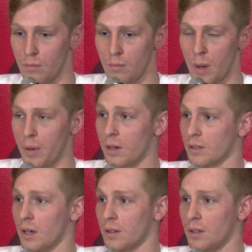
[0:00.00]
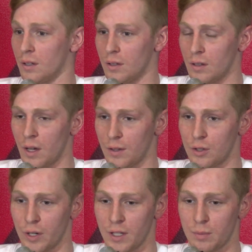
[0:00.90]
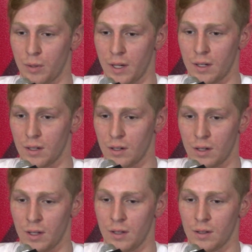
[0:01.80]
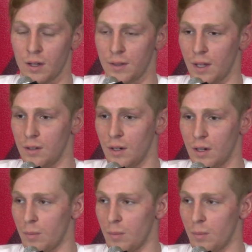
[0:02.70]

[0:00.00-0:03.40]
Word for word: my parents got the got the transplant and got that done, and